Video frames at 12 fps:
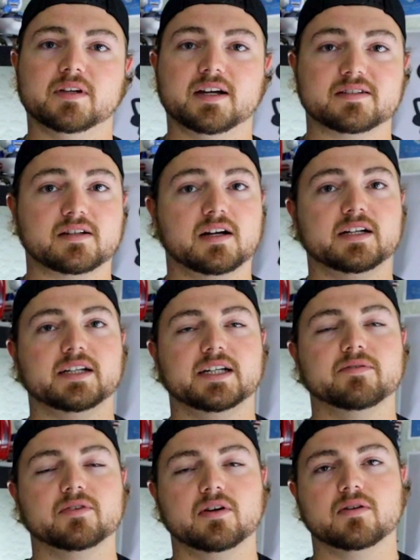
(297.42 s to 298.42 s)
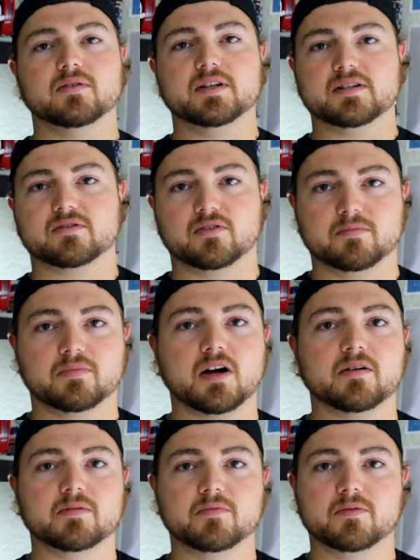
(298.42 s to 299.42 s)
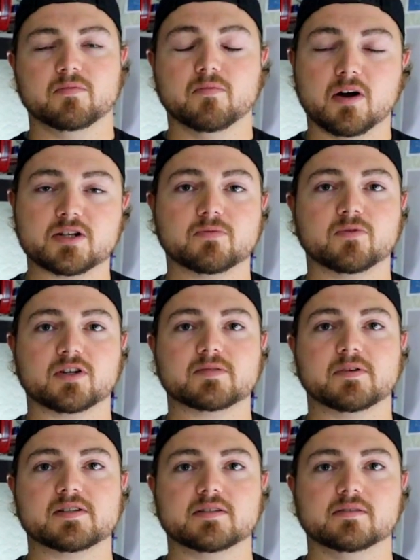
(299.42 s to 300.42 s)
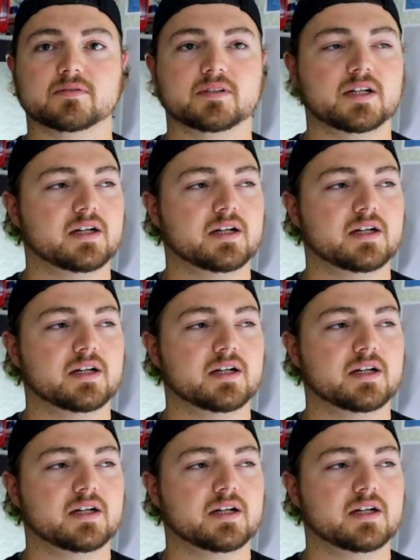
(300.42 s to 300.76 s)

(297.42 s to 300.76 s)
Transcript: the SI, even though it is going to probably be much more expensive.